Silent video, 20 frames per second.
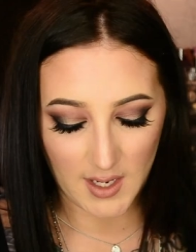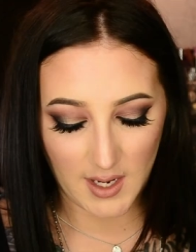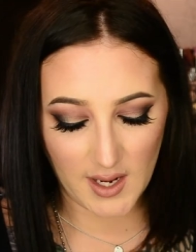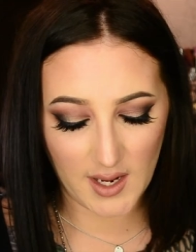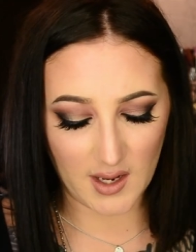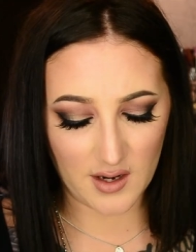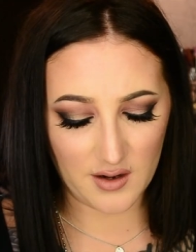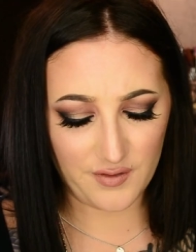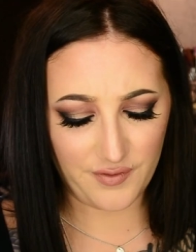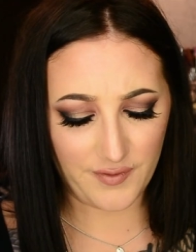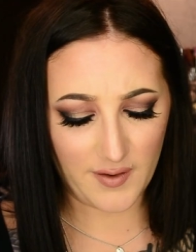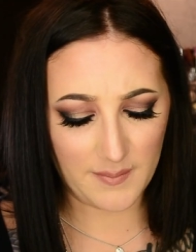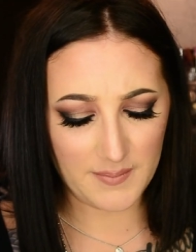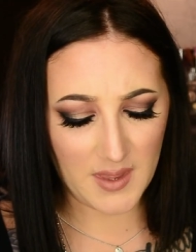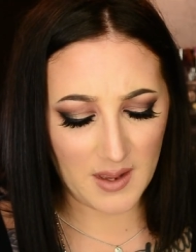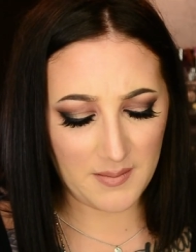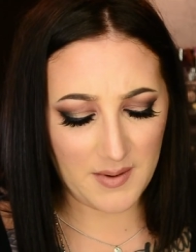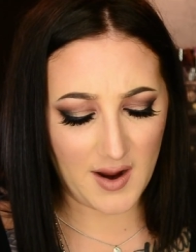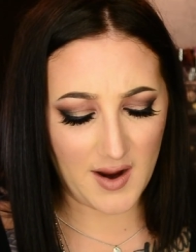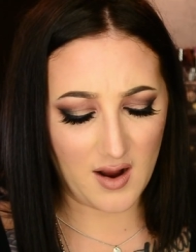And from
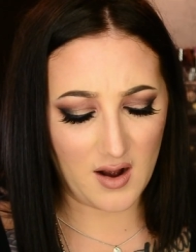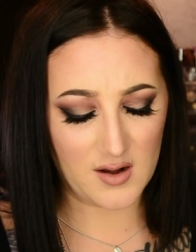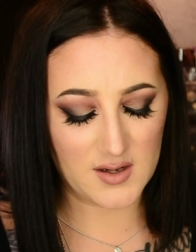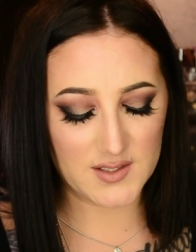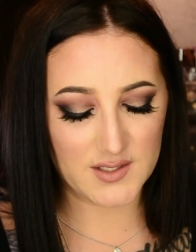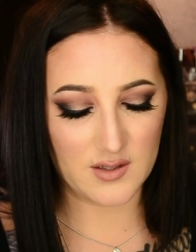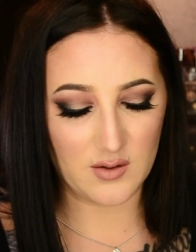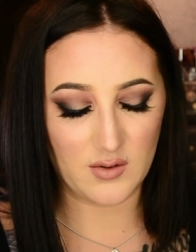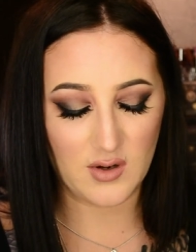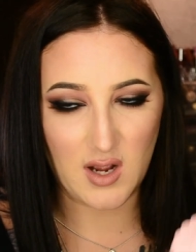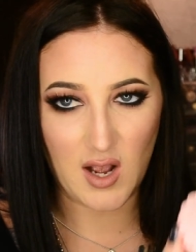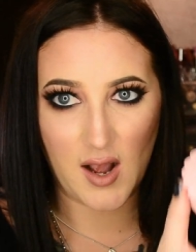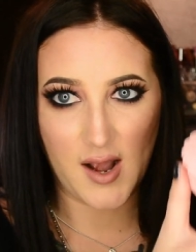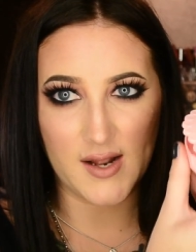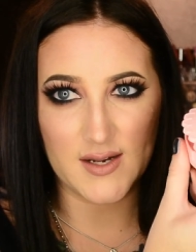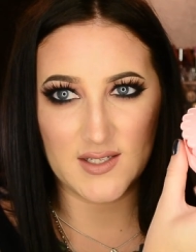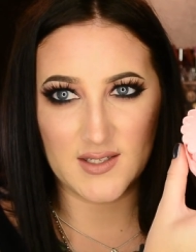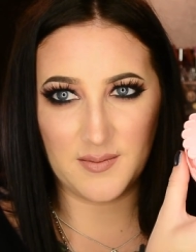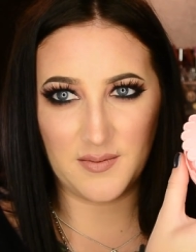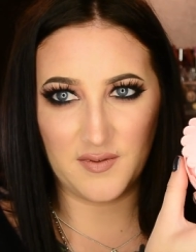them I also
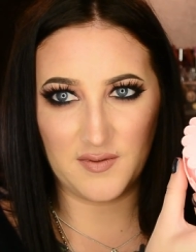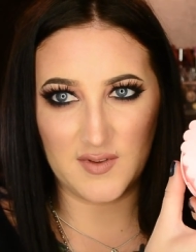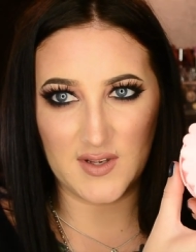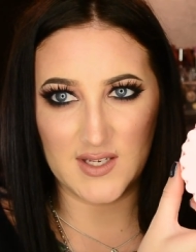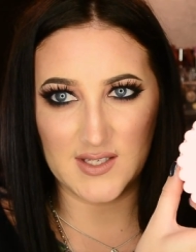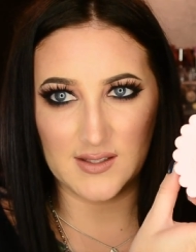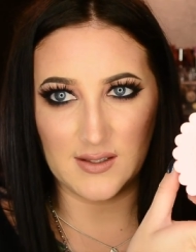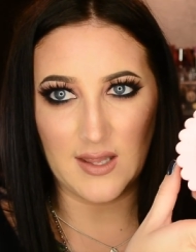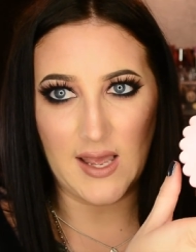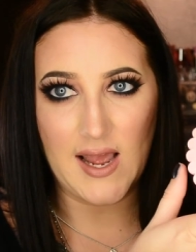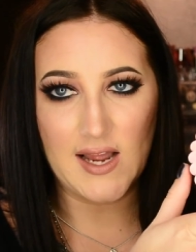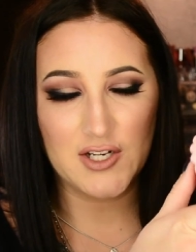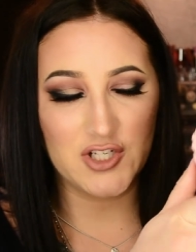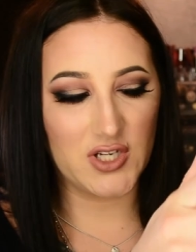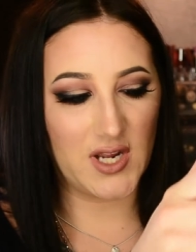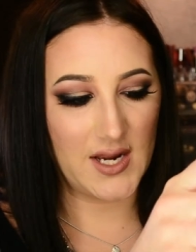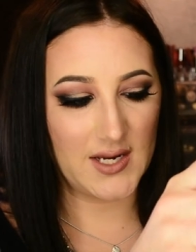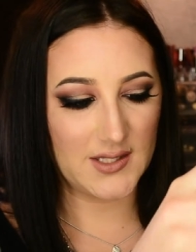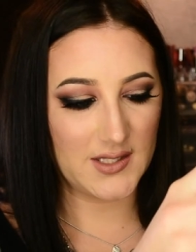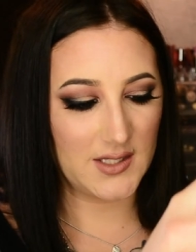got some of these lash
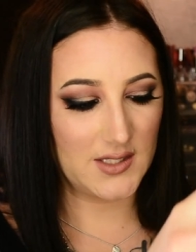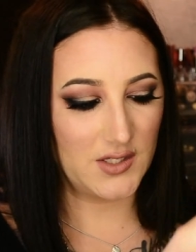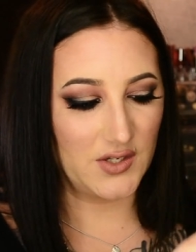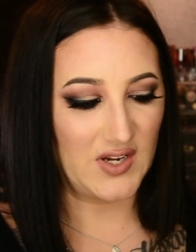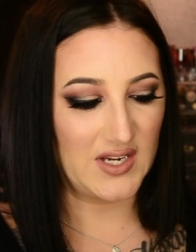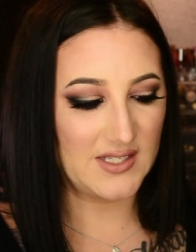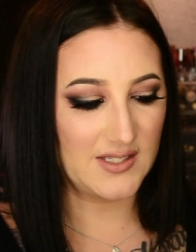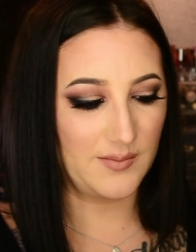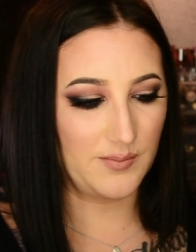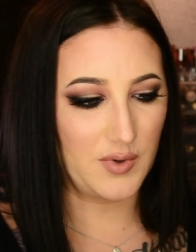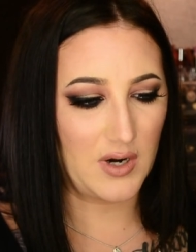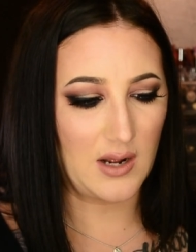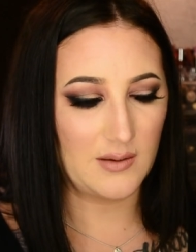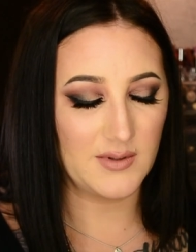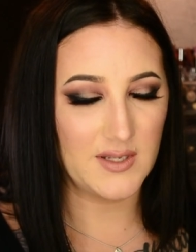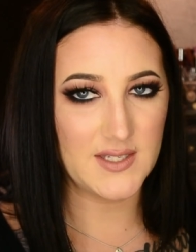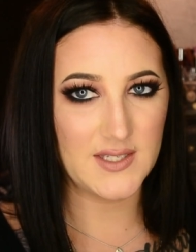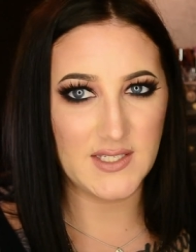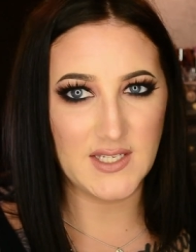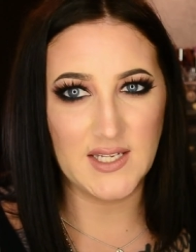cases. You guys have
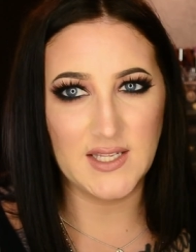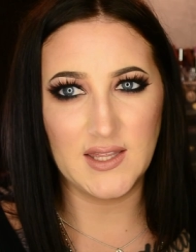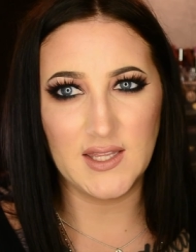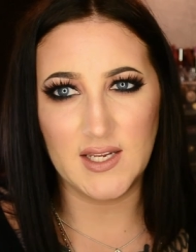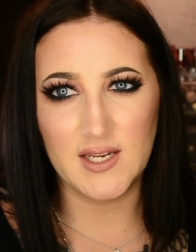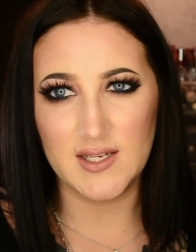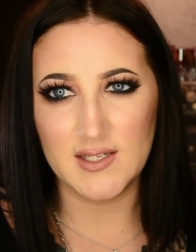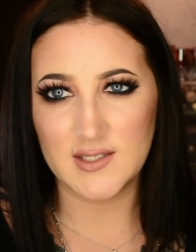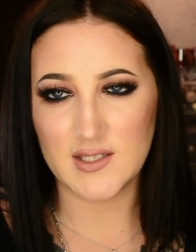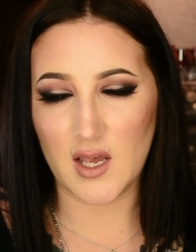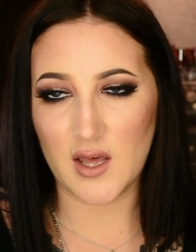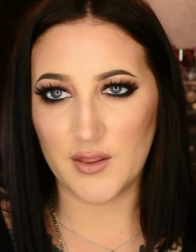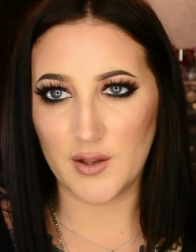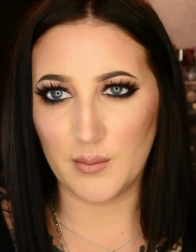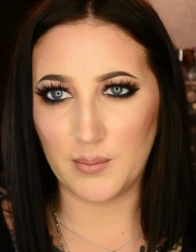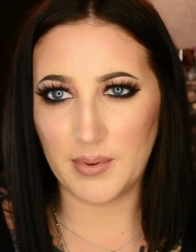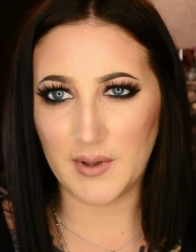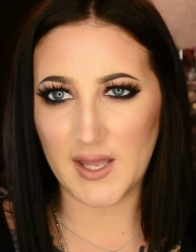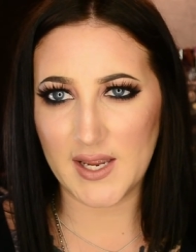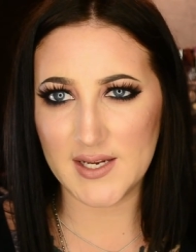probably seen these other
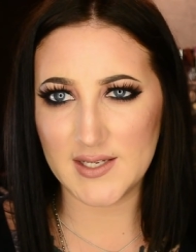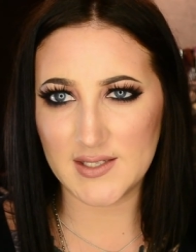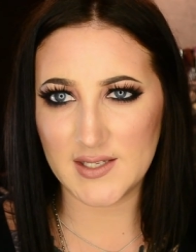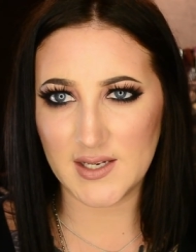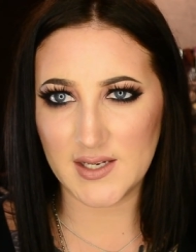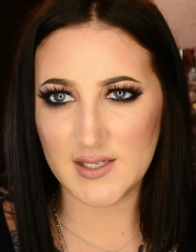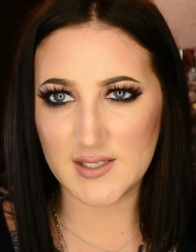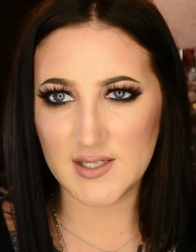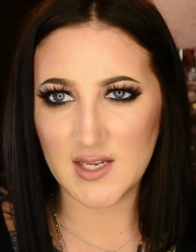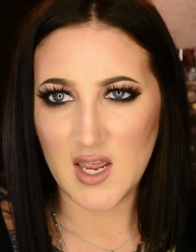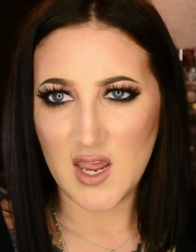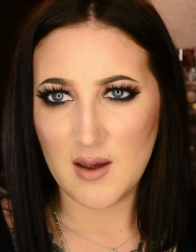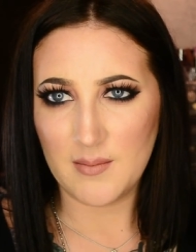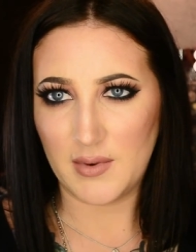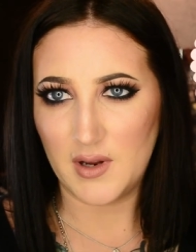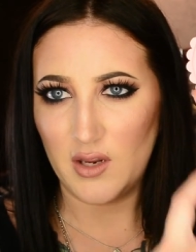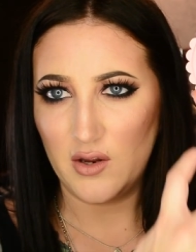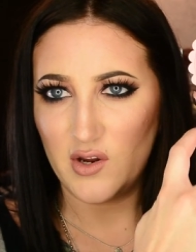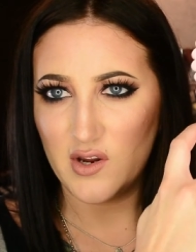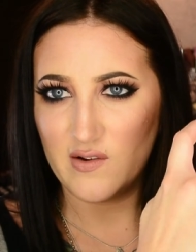places,
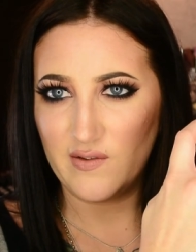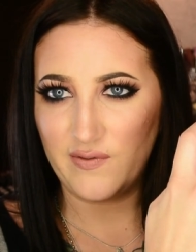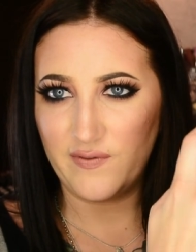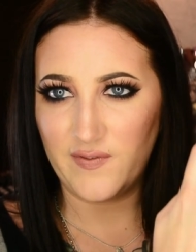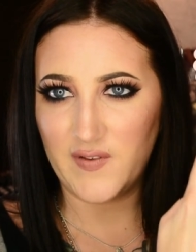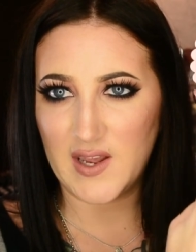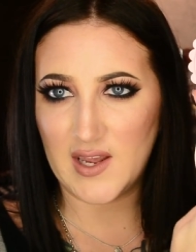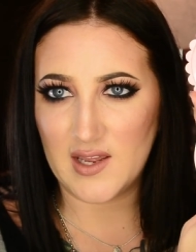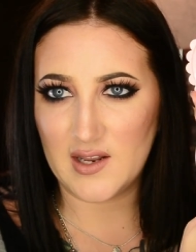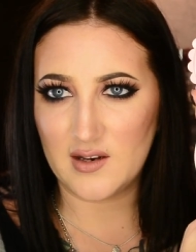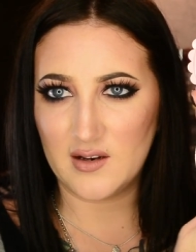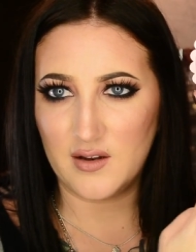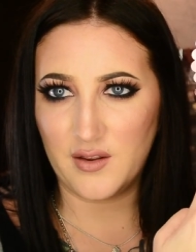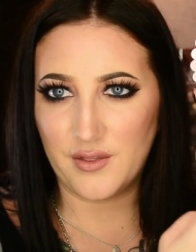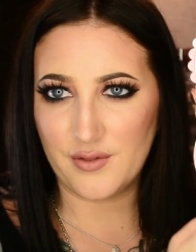but you can fit